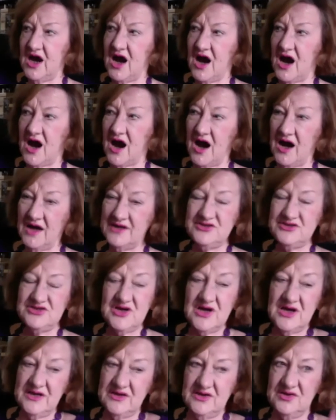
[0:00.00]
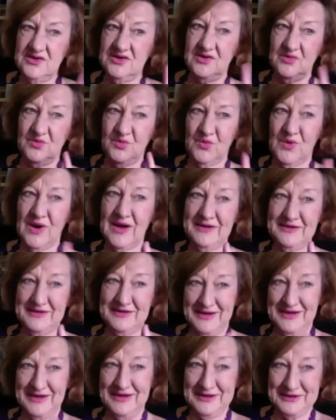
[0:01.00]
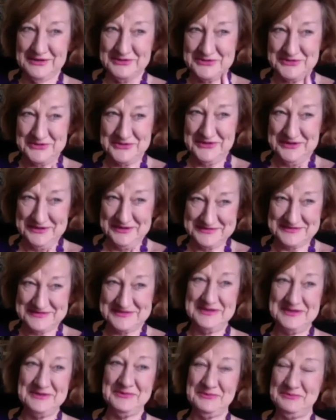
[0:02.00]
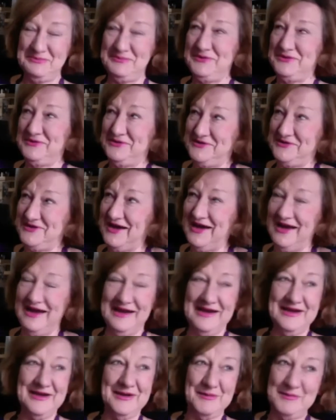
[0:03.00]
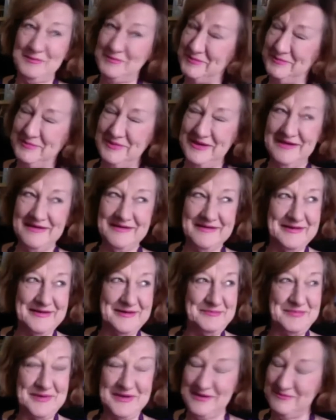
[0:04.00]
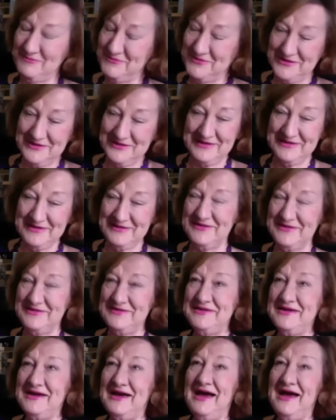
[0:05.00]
I try and learn one electronic skill per day, and I'm a bit behind, but I'm working on it.